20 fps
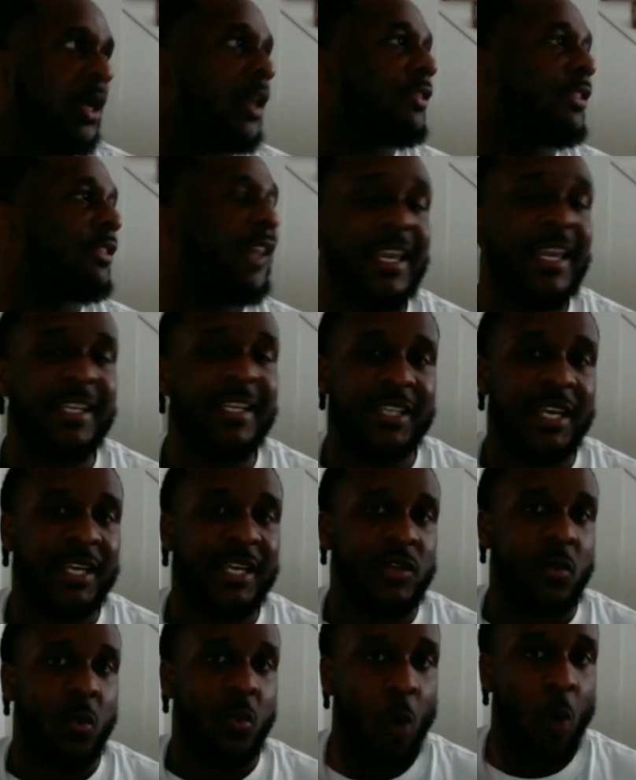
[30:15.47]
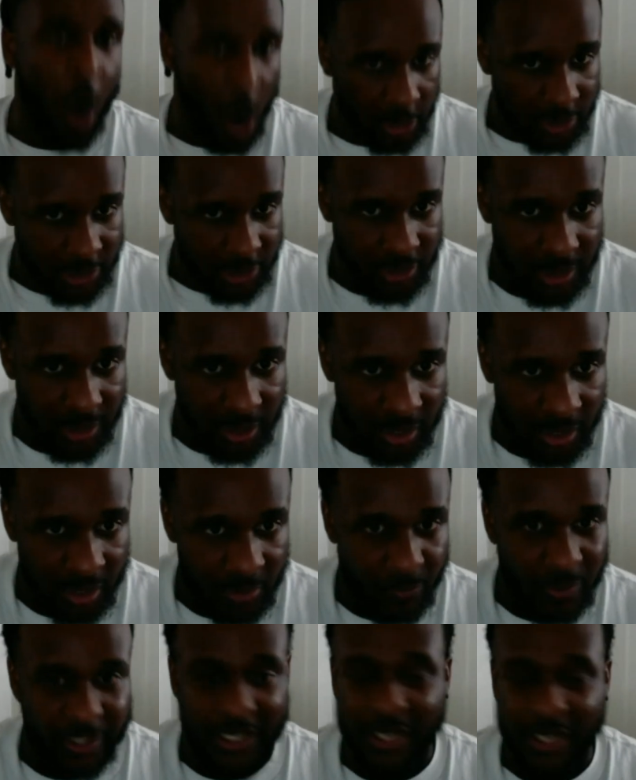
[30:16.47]
they just walked.
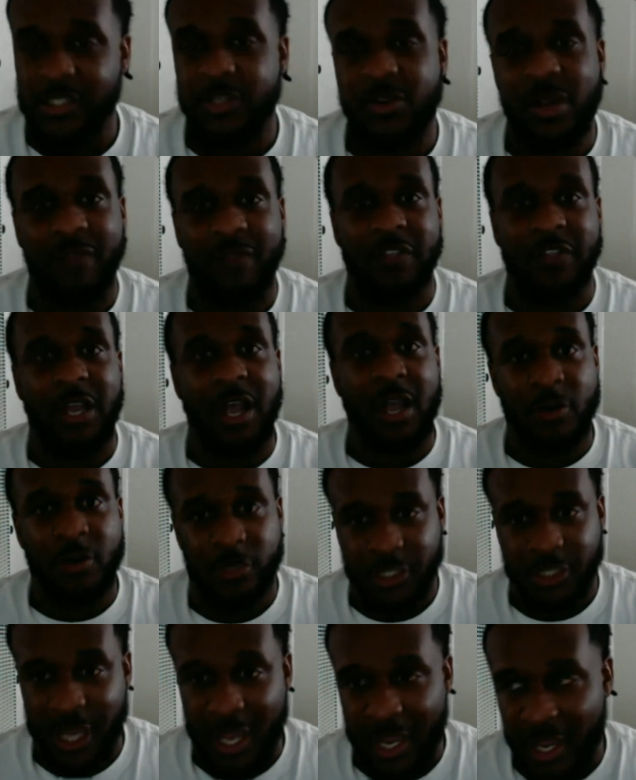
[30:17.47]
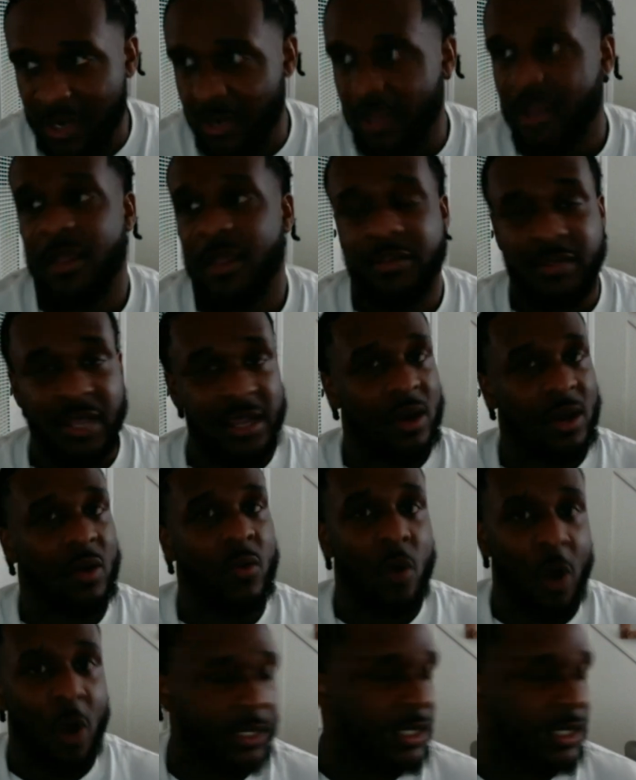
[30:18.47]
Because you have to understand, they are
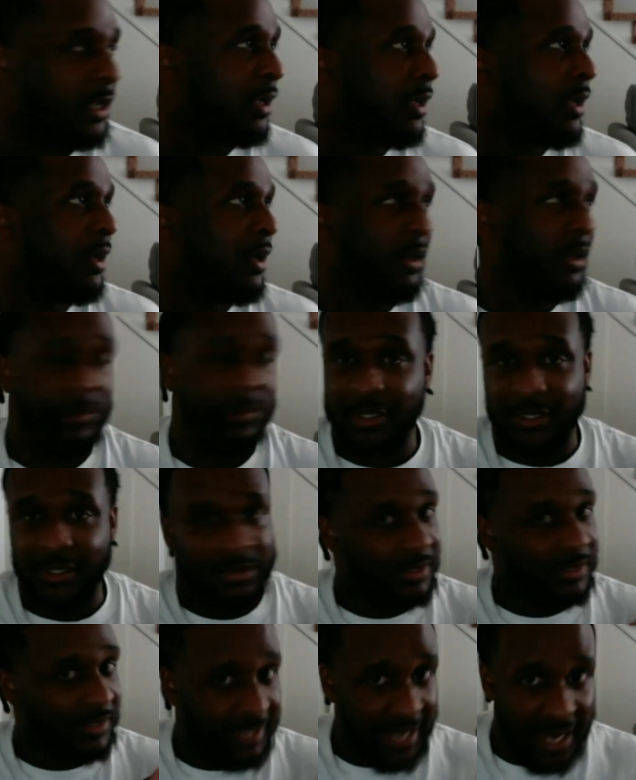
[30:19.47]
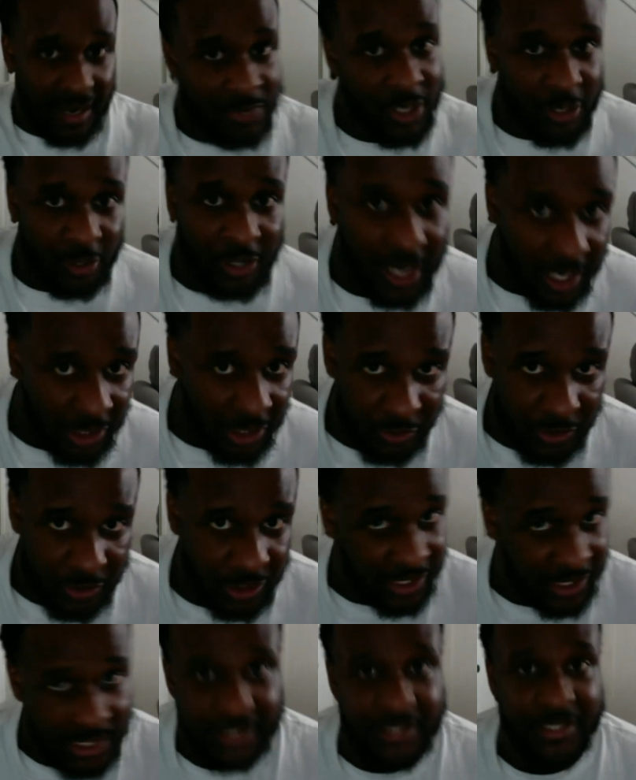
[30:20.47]
walking damn near countries
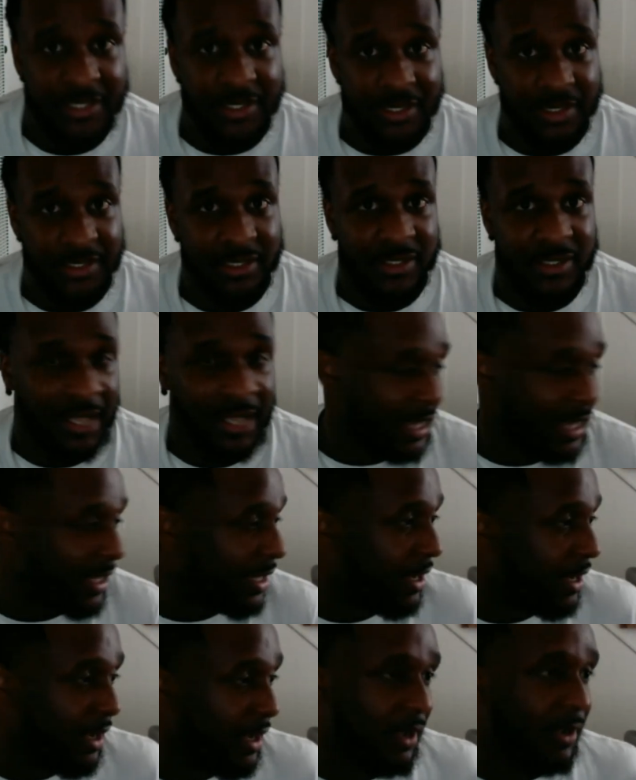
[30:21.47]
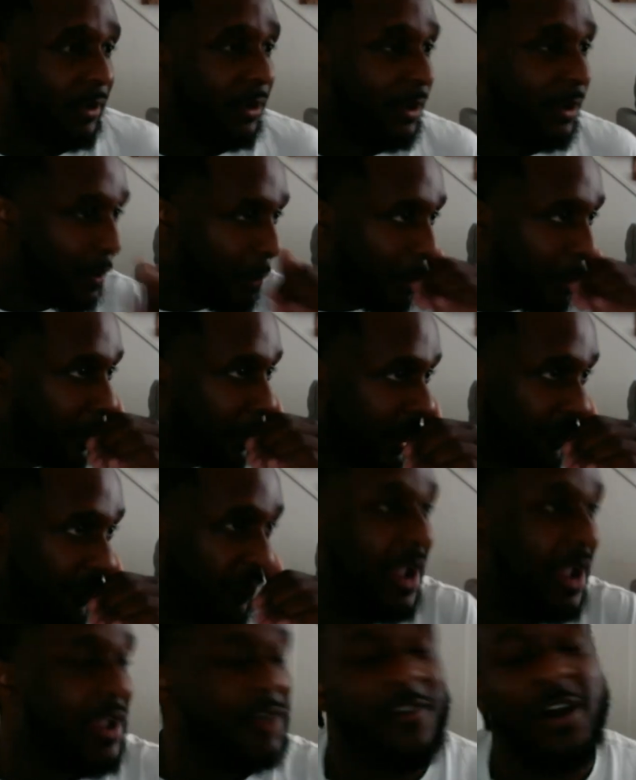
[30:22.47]
distances. Like if
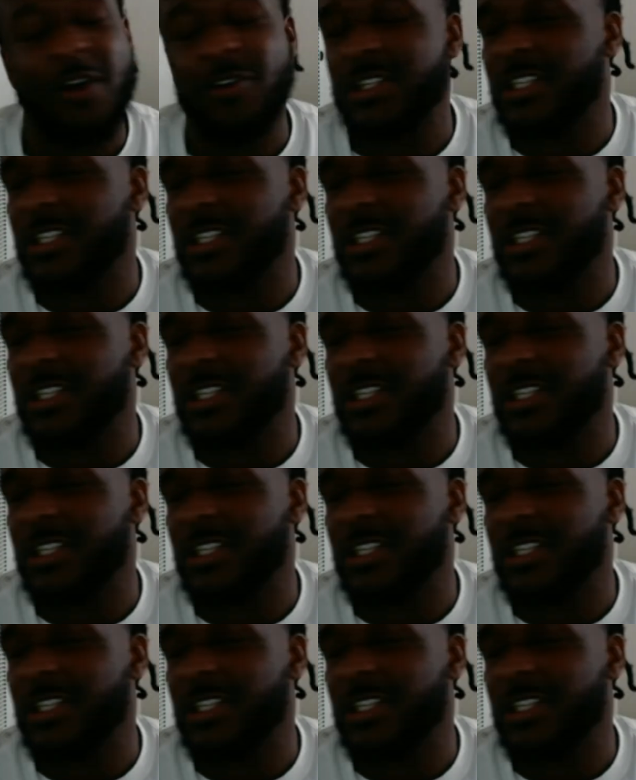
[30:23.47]
I was to